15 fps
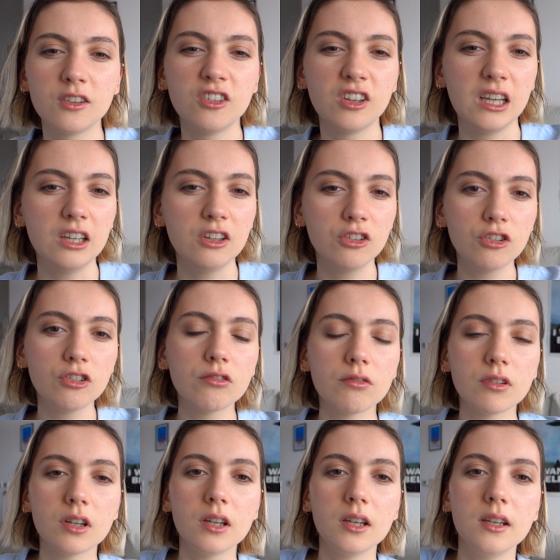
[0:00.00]
change
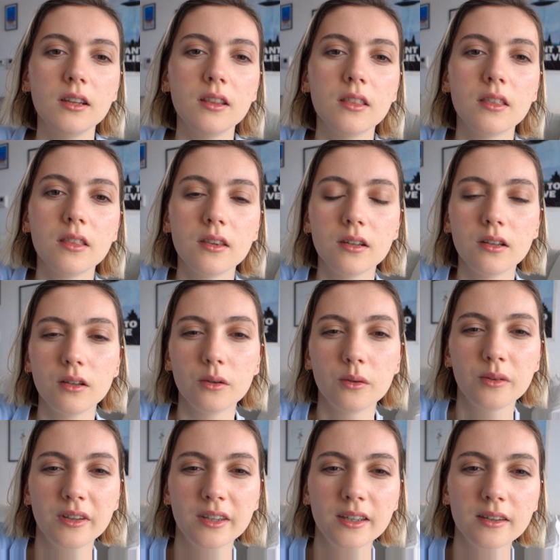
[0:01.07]
in
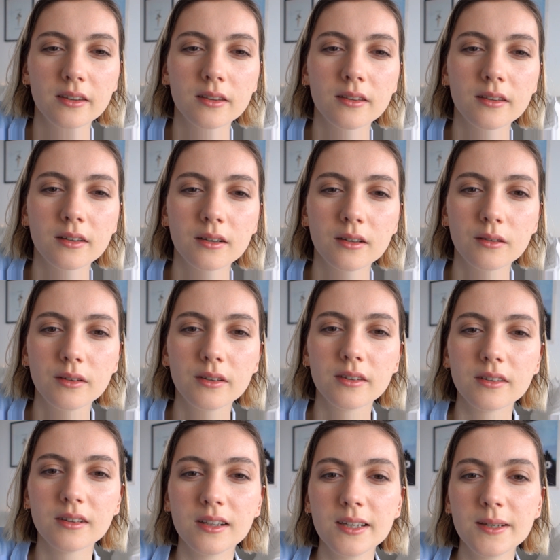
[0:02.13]
your teeth
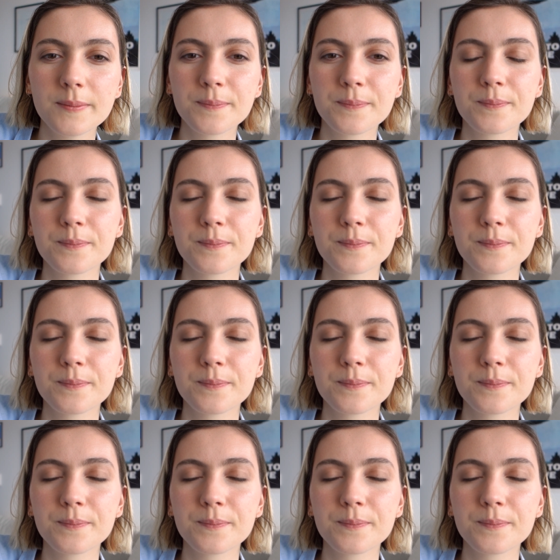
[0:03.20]
recently?